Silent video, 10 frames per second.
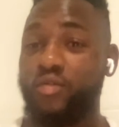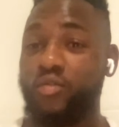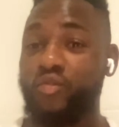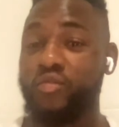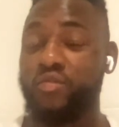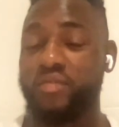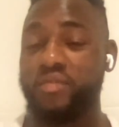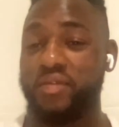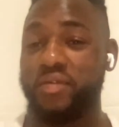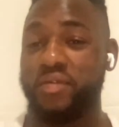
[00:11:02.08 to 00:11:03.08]
result,
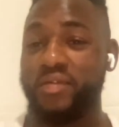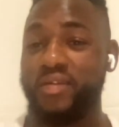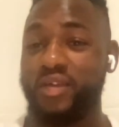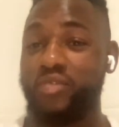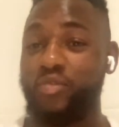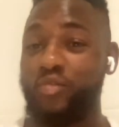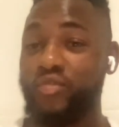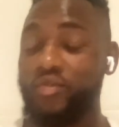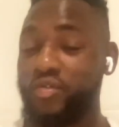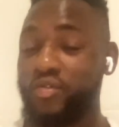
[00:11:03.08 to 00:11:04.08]
you know, and the
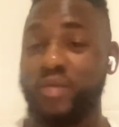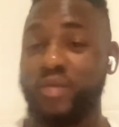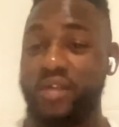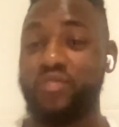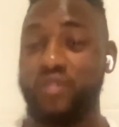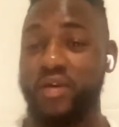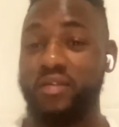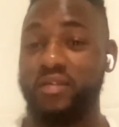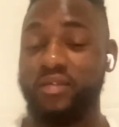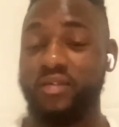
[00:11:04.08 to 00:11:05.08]
result on my last
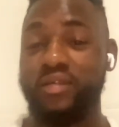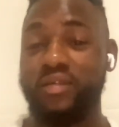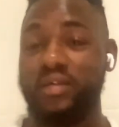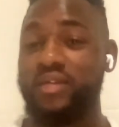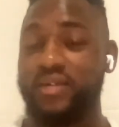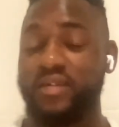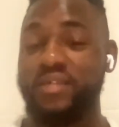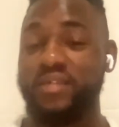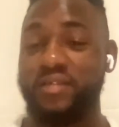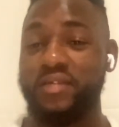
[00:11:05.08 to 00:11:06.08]
fight.
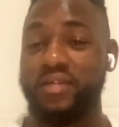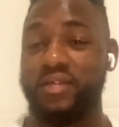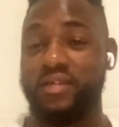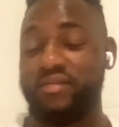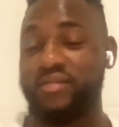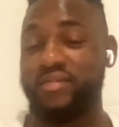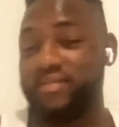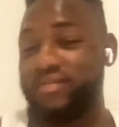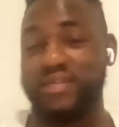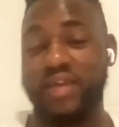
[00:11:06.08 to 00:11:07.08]
And uh,
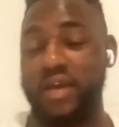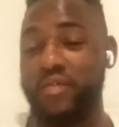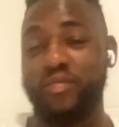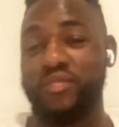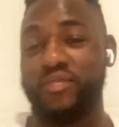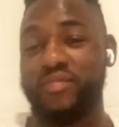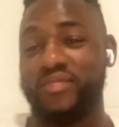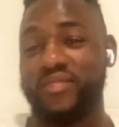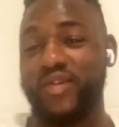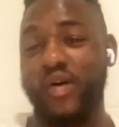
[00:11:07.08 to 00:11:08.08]
yeah, I would
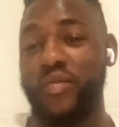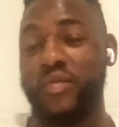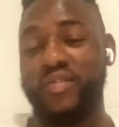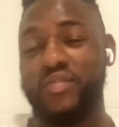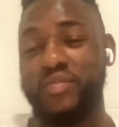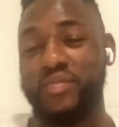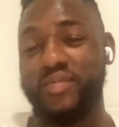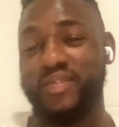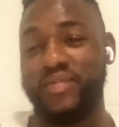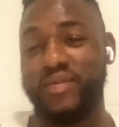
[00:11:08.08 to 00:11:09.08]
always do
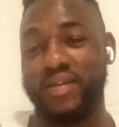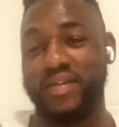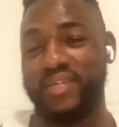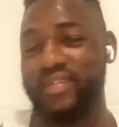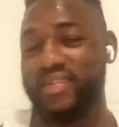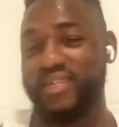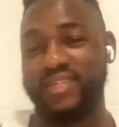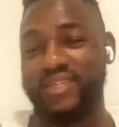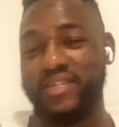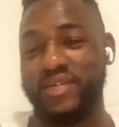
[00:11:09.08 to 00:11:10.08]
right now.
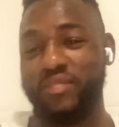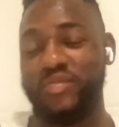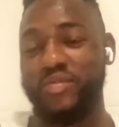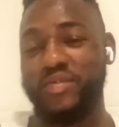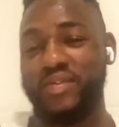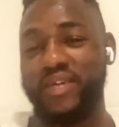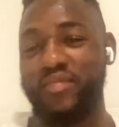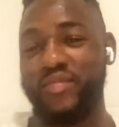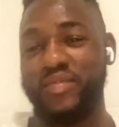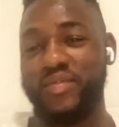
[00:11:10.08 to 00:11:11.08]
Now I'm doing it
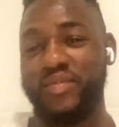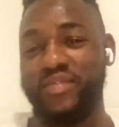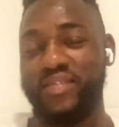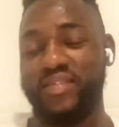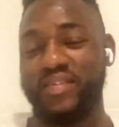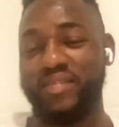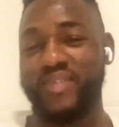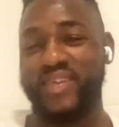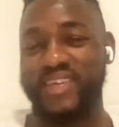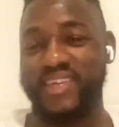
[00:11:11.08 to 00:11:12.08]
everywhere, every time.